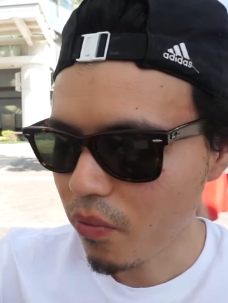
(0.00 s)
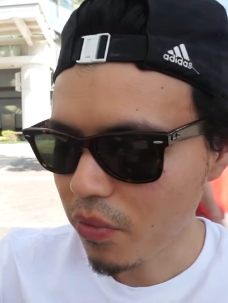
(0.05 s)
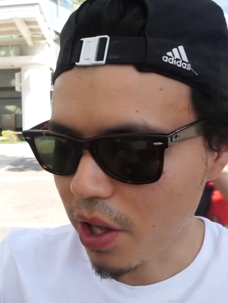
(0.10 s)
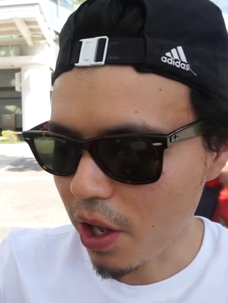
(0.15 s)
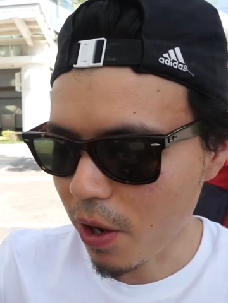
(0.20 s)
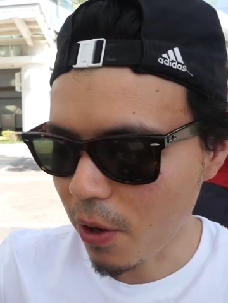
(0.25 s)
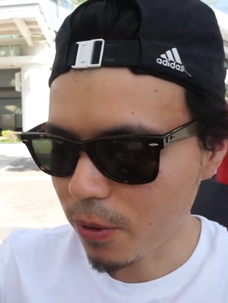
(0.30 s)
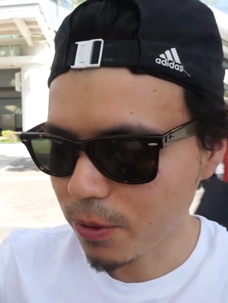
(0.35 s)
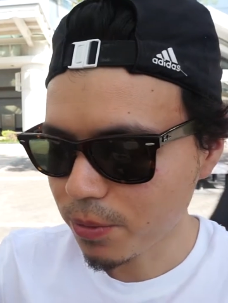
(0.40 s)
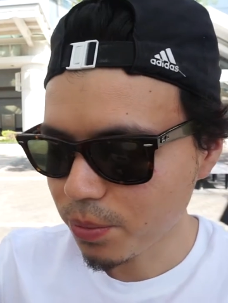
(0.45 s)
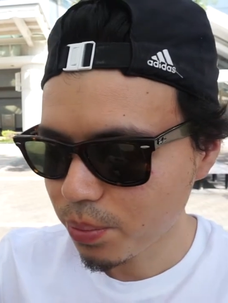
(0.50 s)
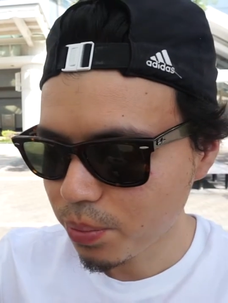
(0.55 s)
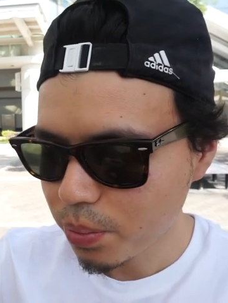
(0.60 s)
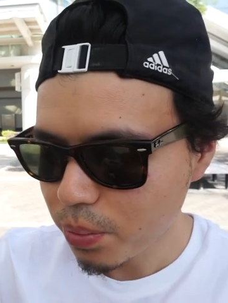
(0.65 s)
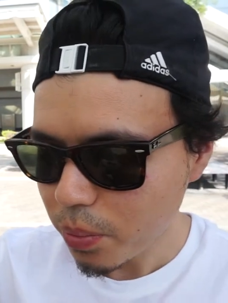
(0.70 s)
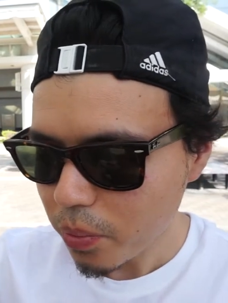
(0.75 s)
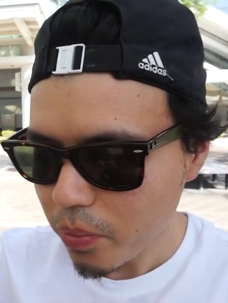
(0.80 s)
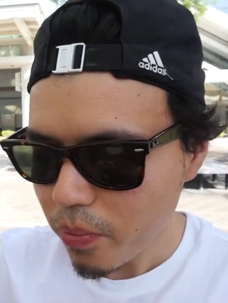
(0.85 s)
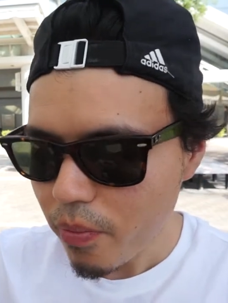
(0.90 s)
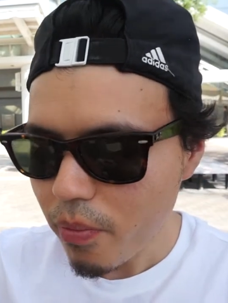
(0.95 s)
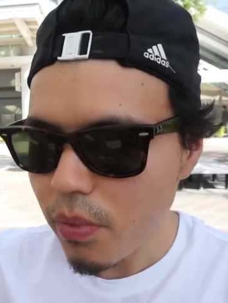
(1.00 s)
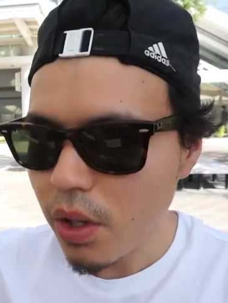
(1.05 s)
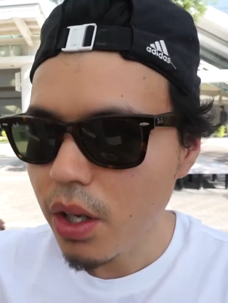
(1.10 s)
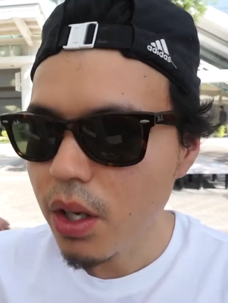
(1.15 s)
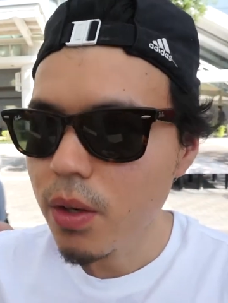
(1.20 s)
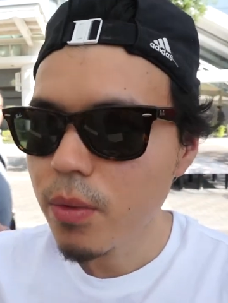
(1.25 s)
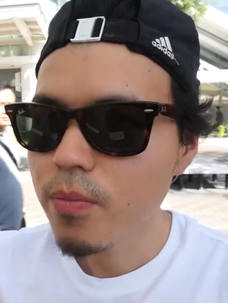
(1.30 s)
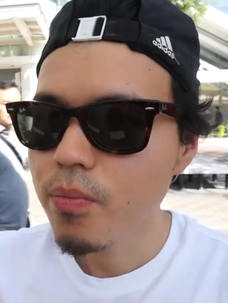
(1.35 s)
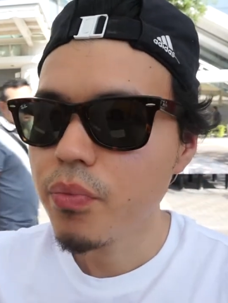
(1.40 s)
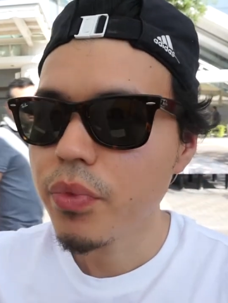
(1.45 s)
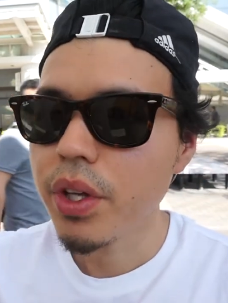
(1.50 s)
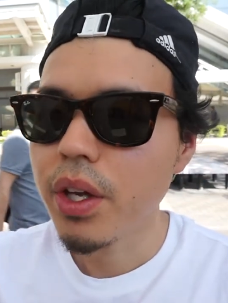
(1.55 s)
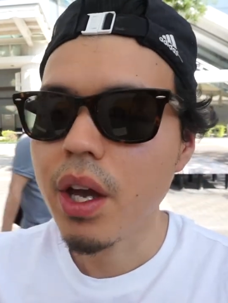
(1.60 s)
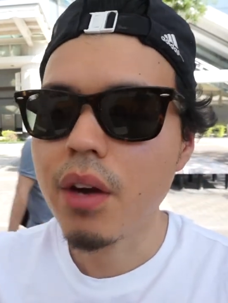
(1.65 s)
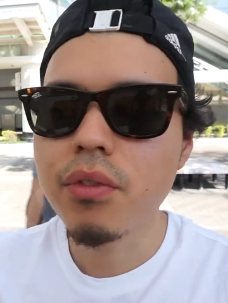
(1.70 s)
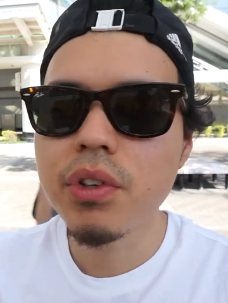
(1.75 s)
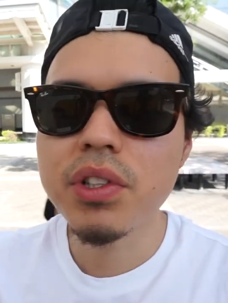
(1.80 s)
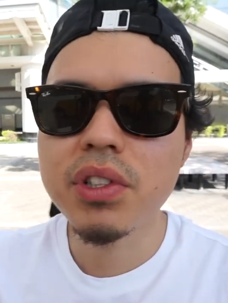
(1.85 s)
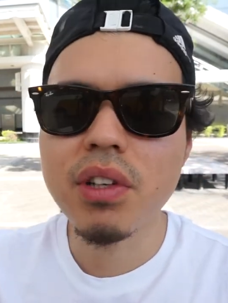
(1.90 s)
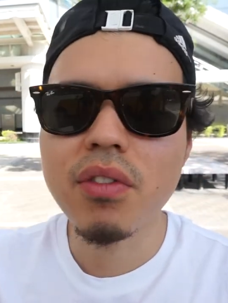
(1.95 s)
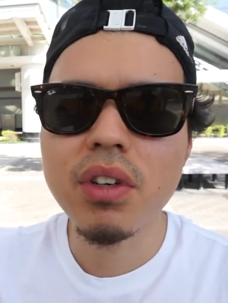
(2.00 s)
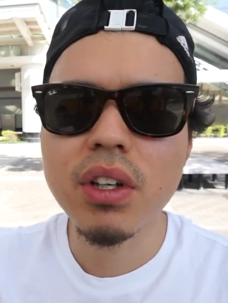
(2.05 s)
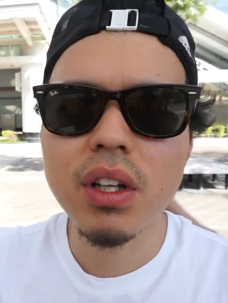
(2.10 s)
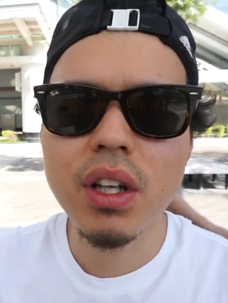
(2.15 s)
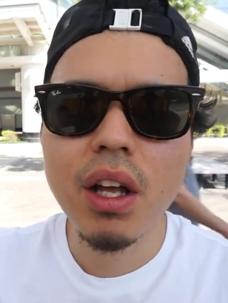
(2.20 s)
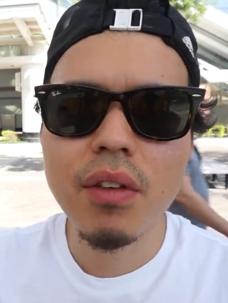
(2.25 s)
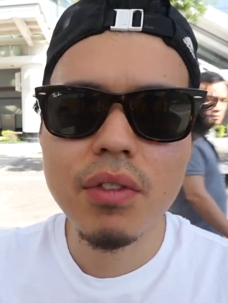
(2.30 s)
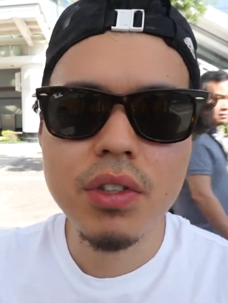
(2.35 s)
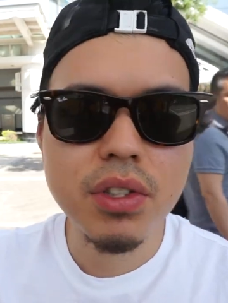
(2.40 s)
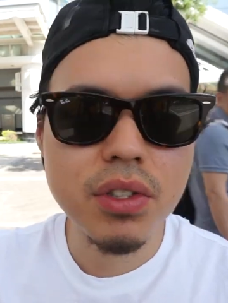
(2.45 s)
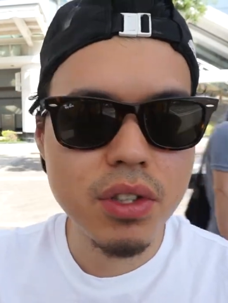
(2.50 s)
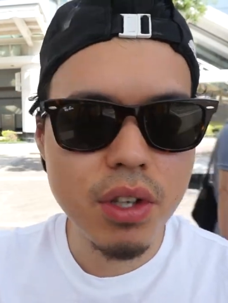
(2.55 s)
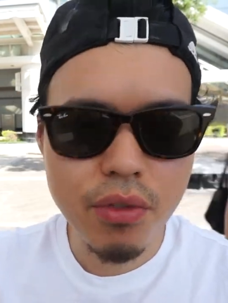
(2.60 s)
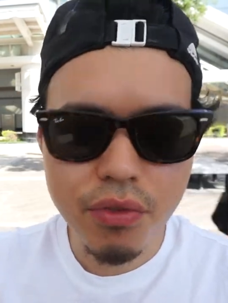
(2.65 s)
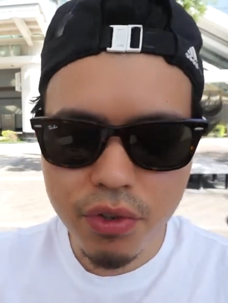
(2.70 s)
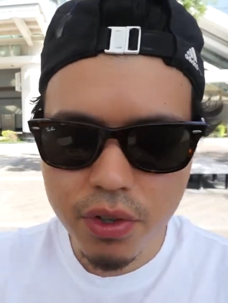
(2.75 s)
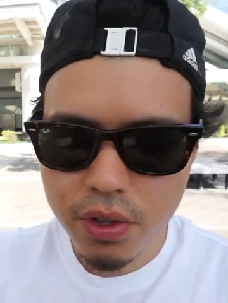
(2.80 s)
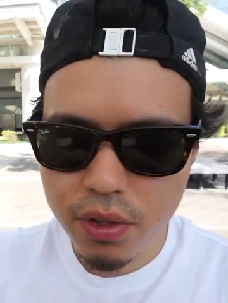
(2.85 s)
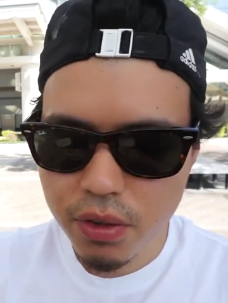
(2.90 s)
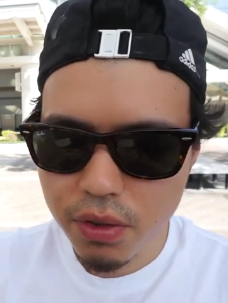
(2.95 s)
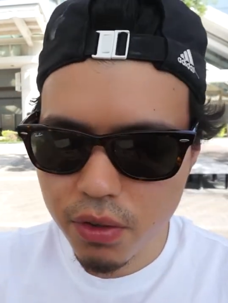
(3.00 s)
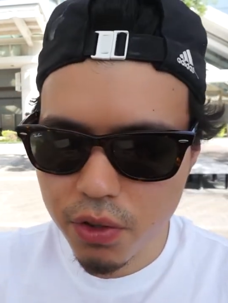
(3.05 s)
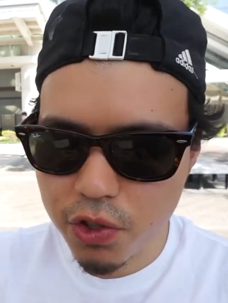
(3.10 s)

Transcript: Now, every seven eleven is different.